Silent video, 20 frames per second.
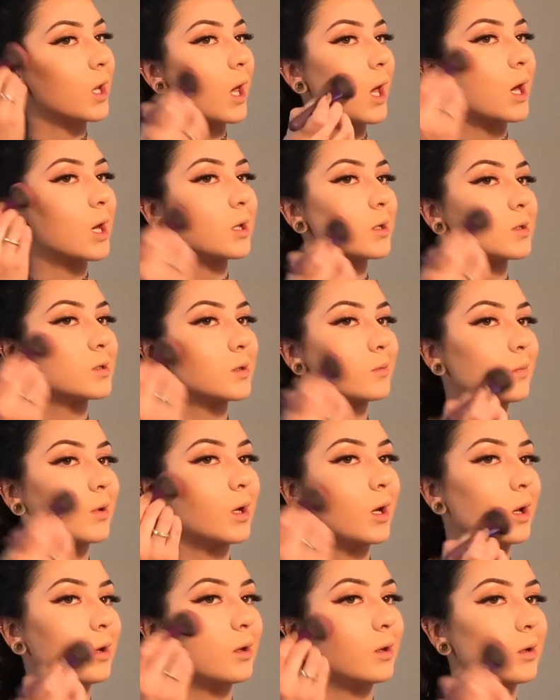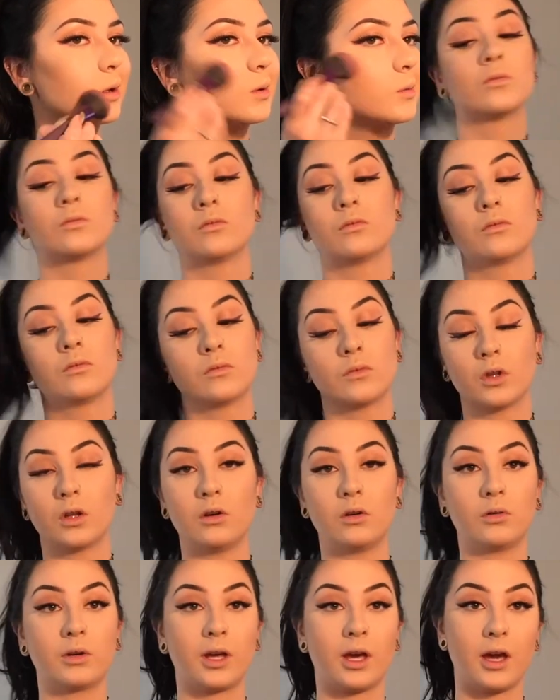add some color.
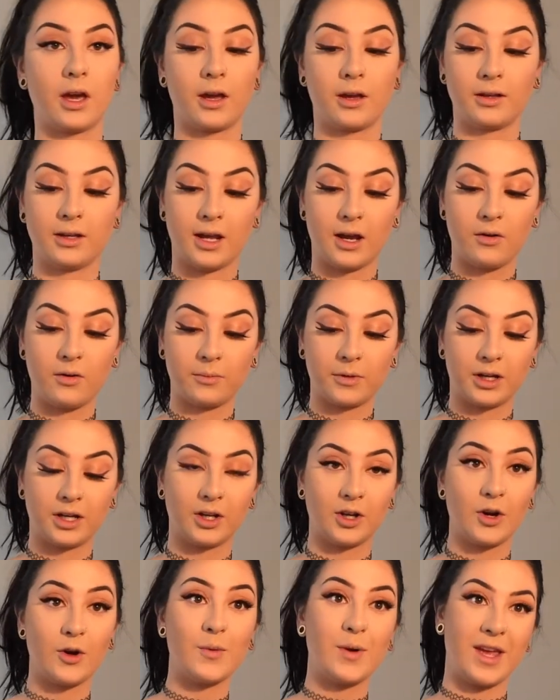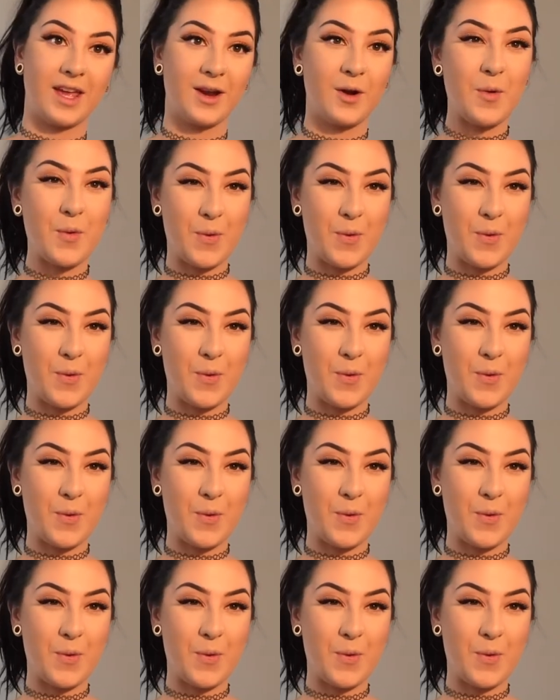Okay, now I'm gonna go in.